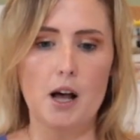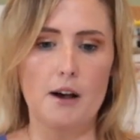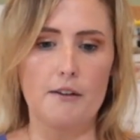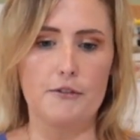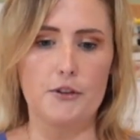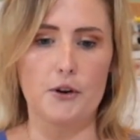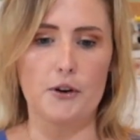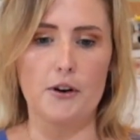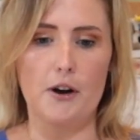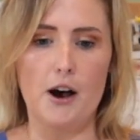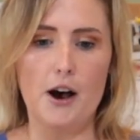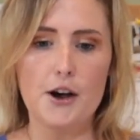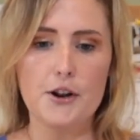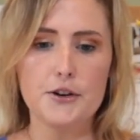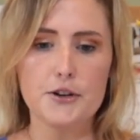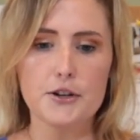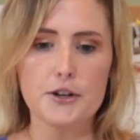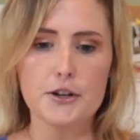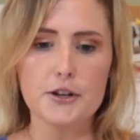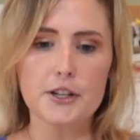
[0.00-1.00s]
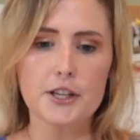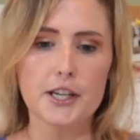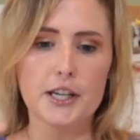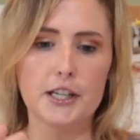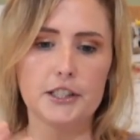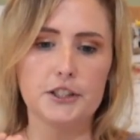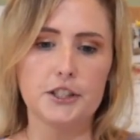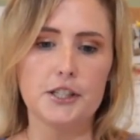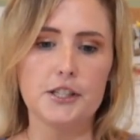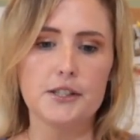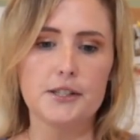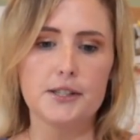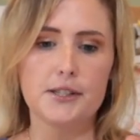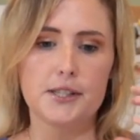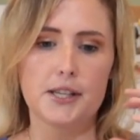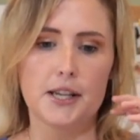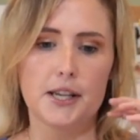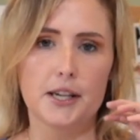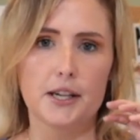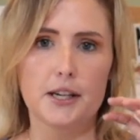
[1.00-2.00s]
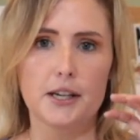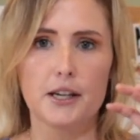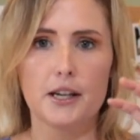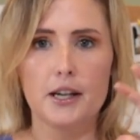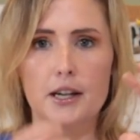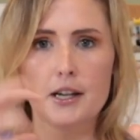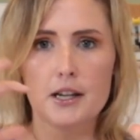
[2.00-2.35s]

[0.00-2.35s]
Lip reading: of your under kitchen sink